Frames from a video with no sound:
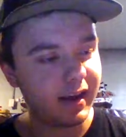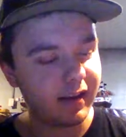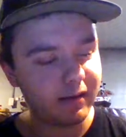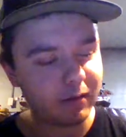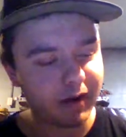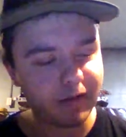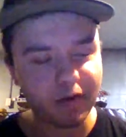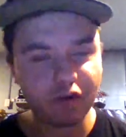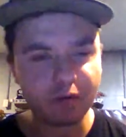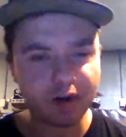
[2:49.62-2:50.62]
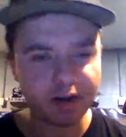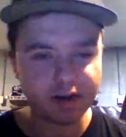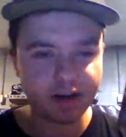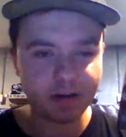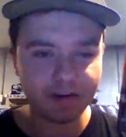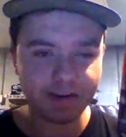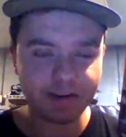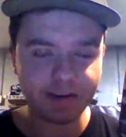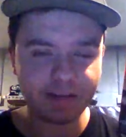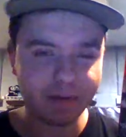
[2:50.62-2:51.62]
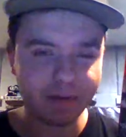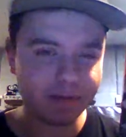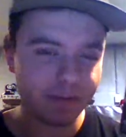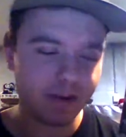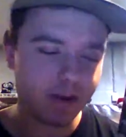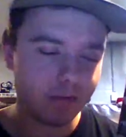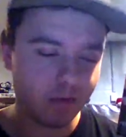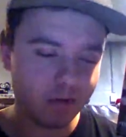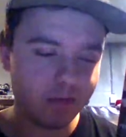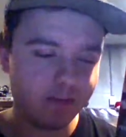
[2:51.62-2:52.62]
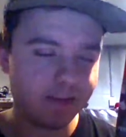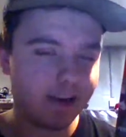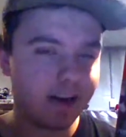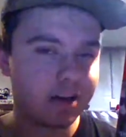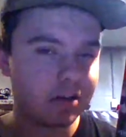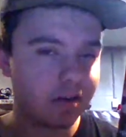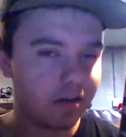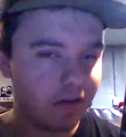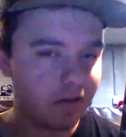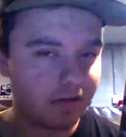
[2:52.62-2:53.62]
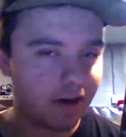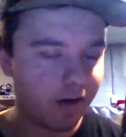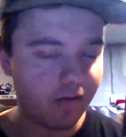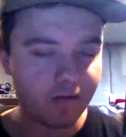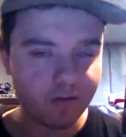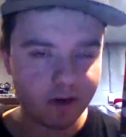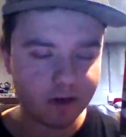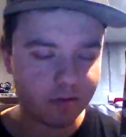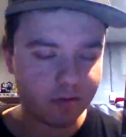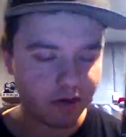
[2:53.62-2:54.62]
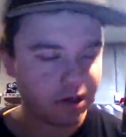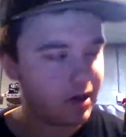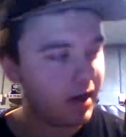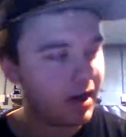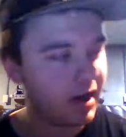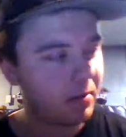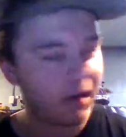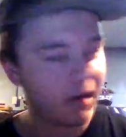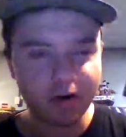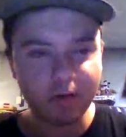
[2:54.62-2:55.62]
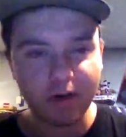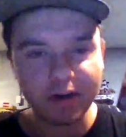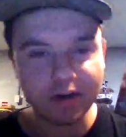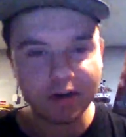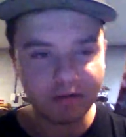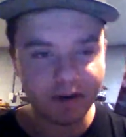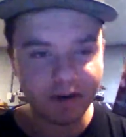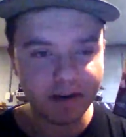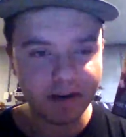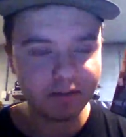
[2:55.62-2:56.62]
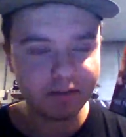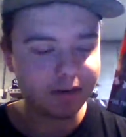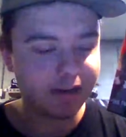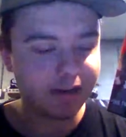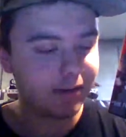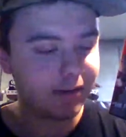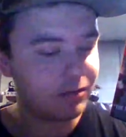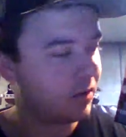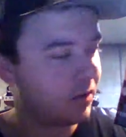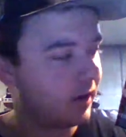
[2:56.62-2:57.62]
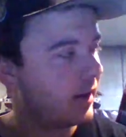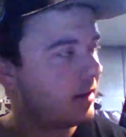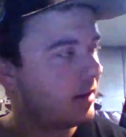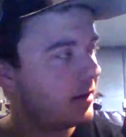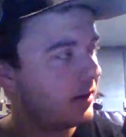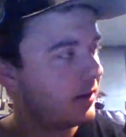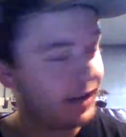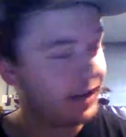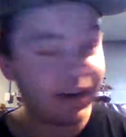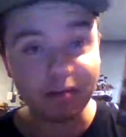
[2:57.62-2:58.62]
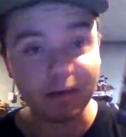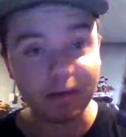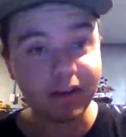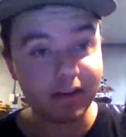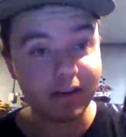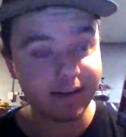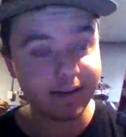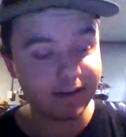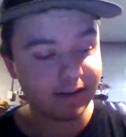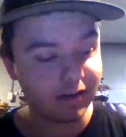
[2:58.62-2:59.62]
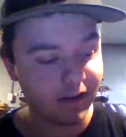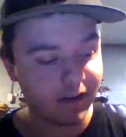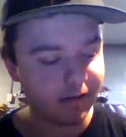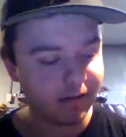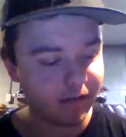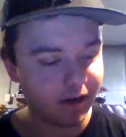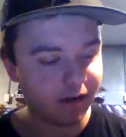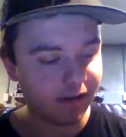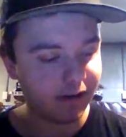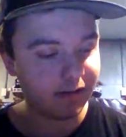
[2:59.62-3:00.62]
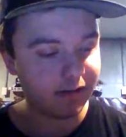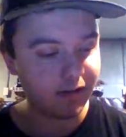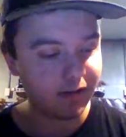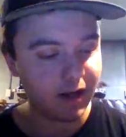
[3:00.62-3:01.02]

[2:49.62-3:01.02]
when I first watched it, I was like, this is probably be that one movie that I actually love that I won't watch a bunch. But I've already watched it 3 times, so I guess I was wrong in that because it is really hilarious and there's a lot of funny scenes and